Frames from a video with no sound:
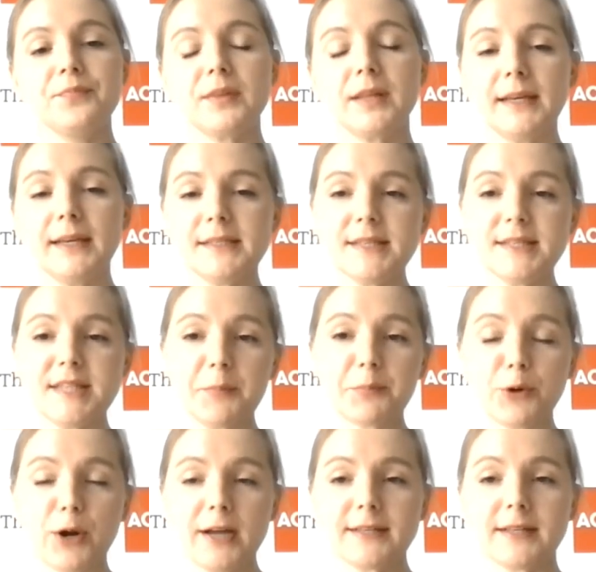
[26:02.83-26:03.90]

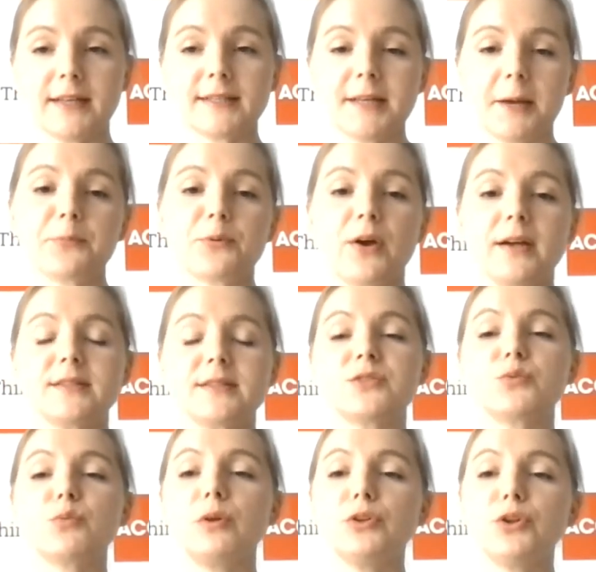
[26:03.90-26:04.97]
ACCA exam
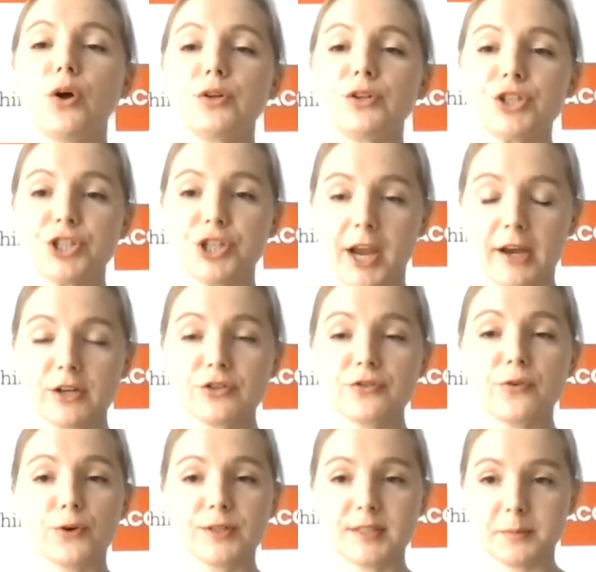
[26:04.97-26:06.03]
prices will not change
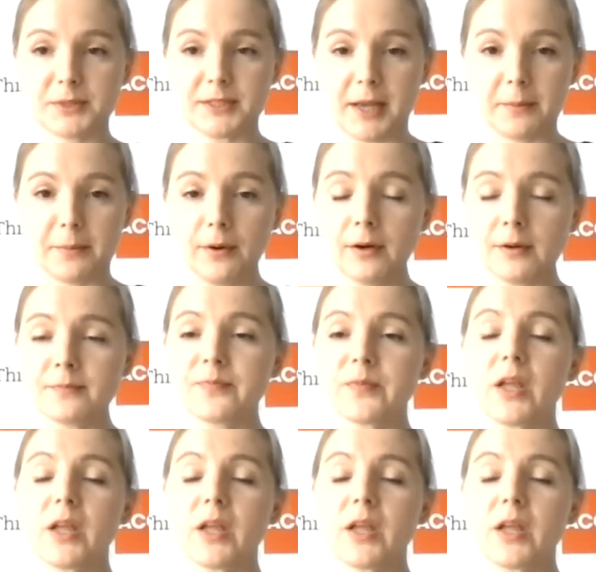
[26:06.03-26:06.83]
for September,